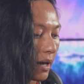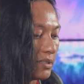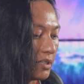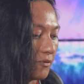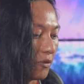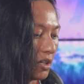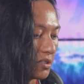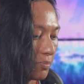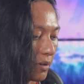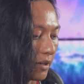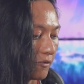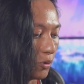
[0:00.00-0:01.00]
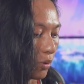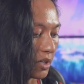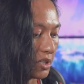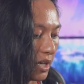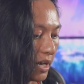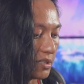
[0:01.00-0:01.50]
default, but if you
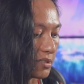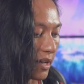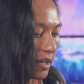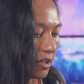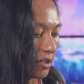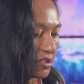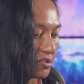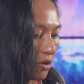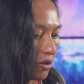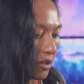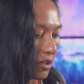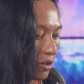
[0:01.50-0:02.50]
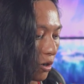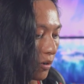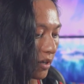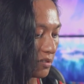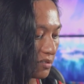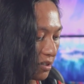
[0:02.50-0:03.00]
want to change that, you can just go to
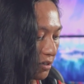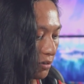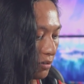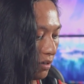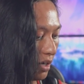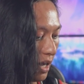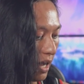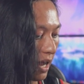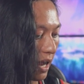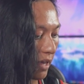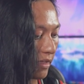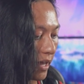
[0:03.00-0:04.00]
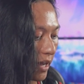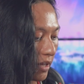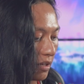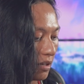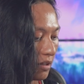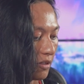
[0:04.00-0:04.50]
encoding two, and
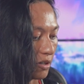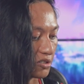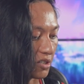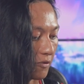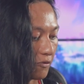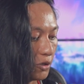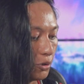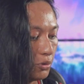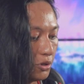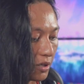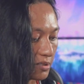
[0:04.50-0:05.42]
then there's a few you can